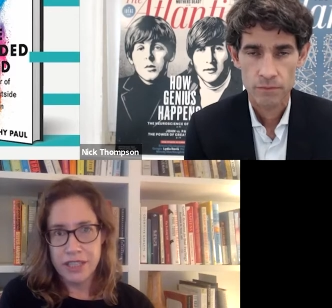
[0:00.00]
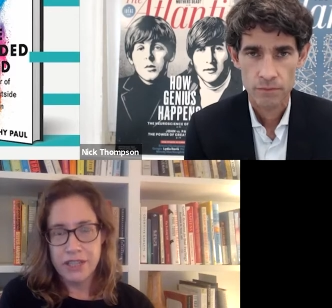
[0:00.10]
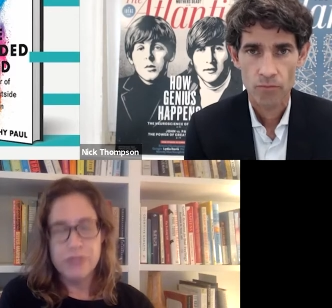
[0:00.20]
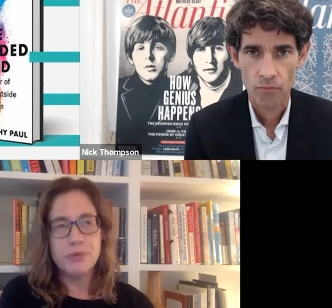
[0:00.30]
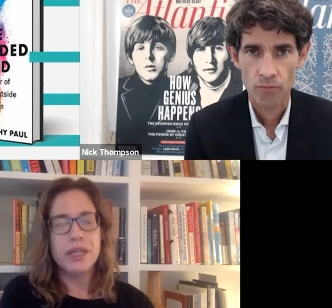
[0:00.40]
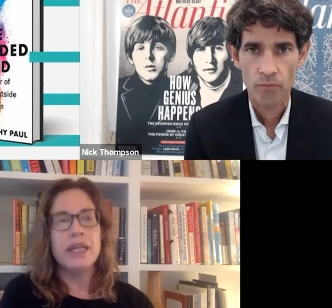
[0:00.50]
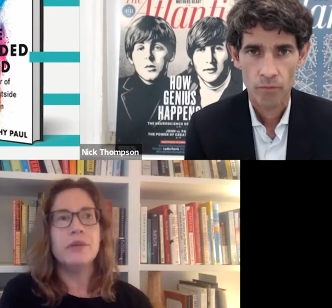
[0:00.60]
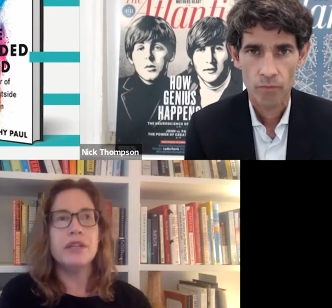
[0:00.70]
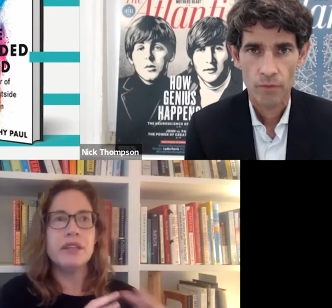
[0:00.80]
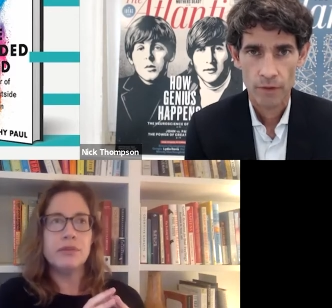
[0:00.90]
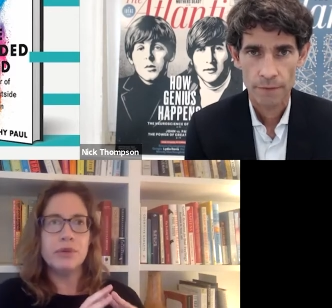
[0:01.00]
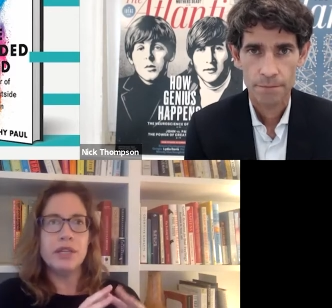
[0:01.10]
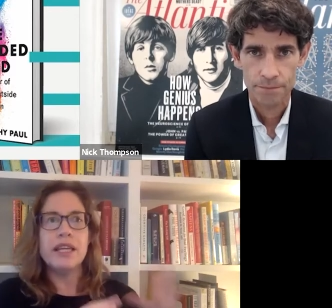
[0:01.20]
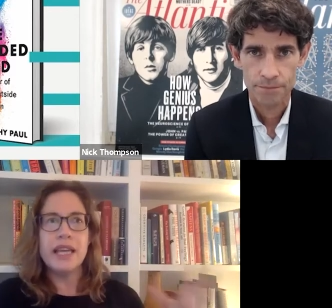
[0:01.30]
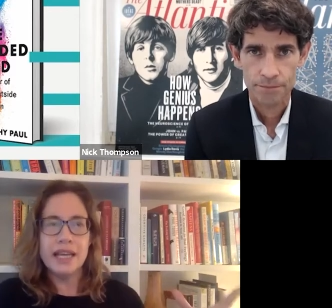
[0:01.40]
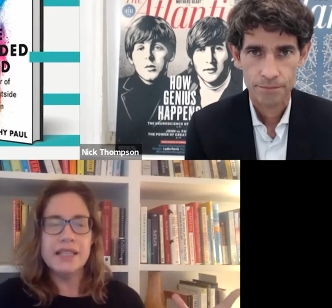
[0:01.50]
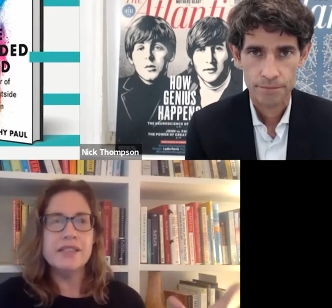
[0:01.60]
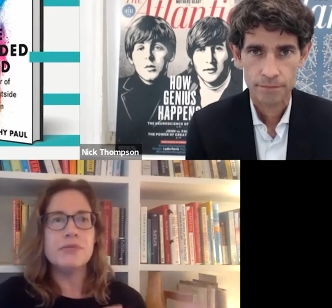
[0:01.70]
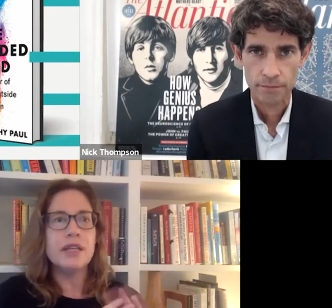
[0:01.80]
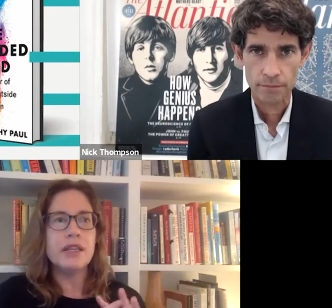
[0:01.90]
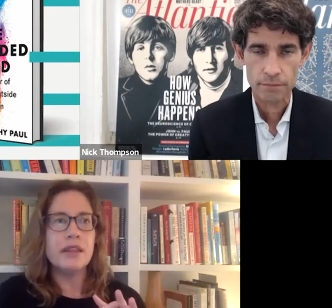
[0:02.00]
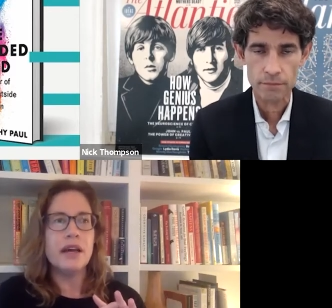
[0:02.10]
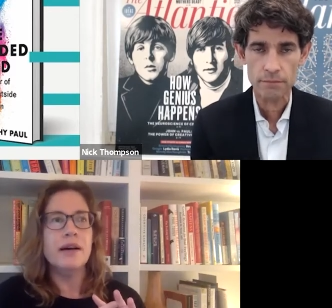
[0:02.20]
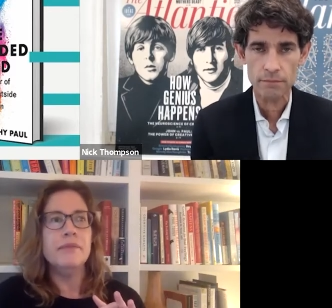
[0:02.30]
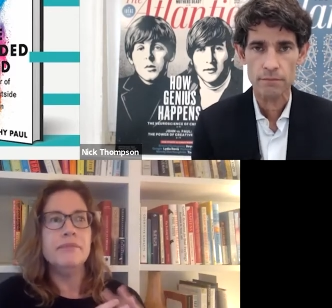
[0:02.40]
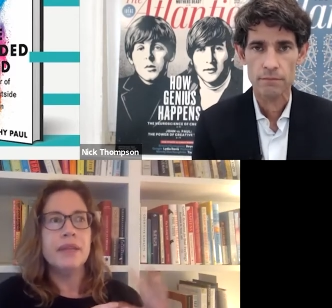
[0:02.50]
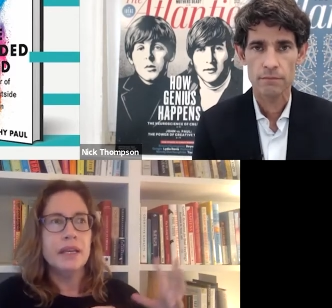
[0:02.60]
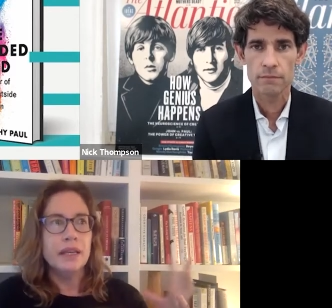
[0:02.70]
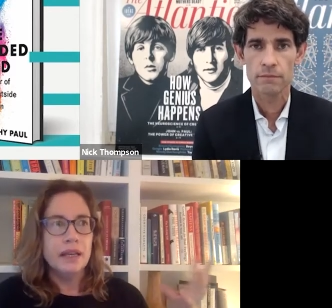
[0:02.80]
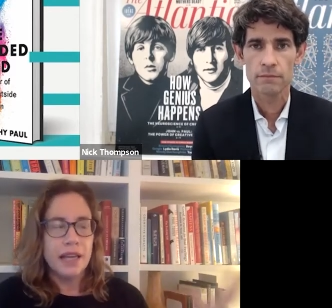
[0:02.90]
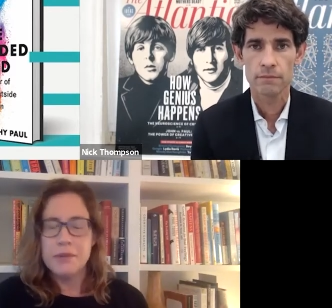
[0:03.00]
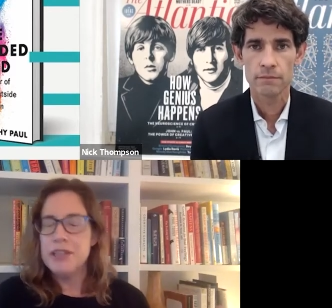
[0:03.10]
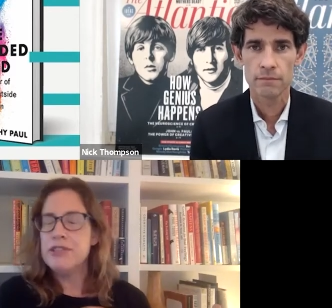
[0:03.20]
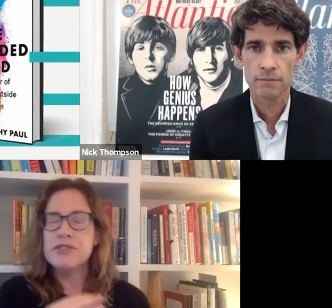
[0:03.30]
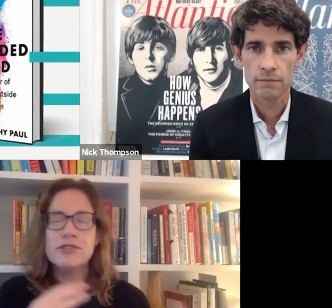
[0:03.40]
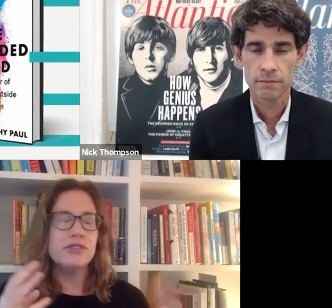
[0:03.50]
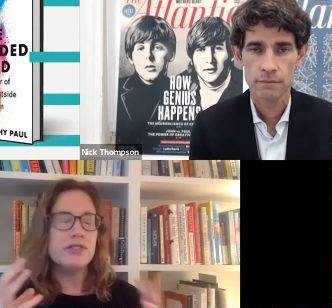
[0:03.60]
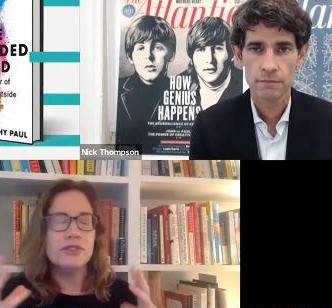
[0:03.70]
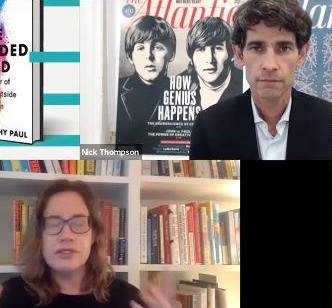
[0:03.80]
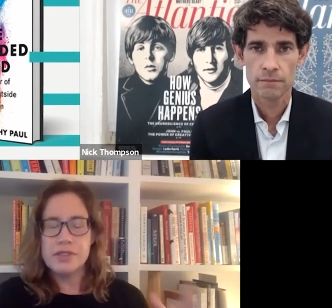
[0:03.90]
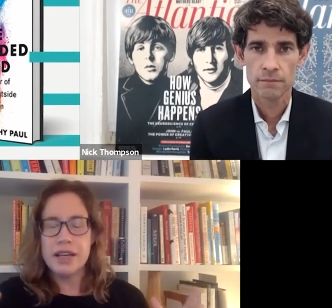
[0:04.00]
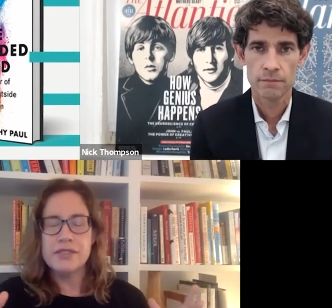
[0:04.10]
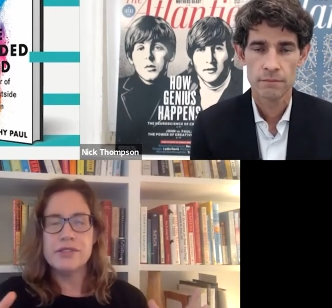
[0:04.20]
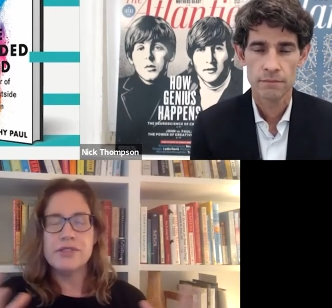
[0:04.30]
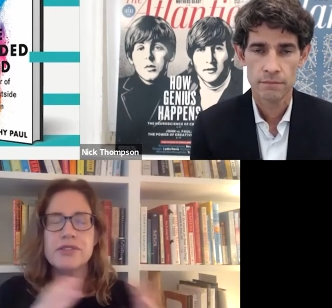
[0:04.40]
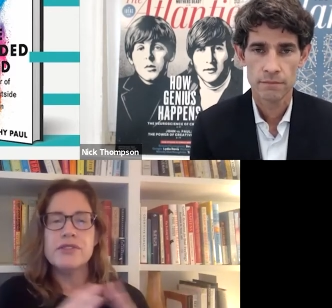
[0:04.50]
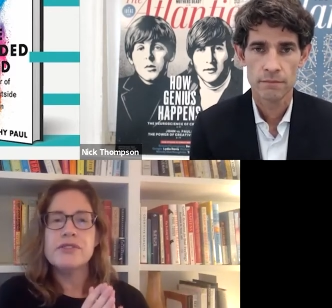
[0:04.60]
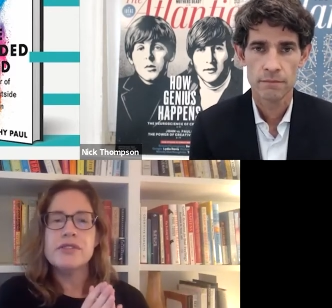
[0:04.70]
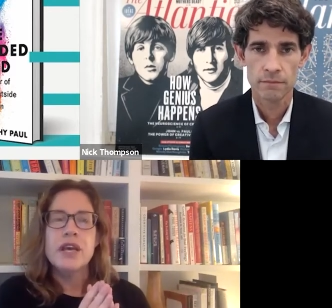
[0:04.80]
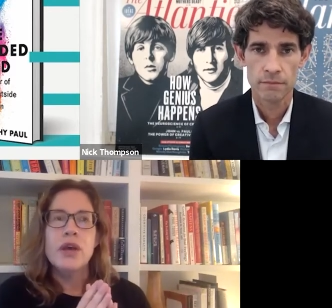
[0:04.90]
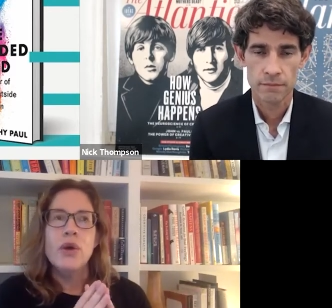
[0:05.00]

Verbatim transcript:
Speaker 1: You know, we with with kids, with um, elementary school students, high school students,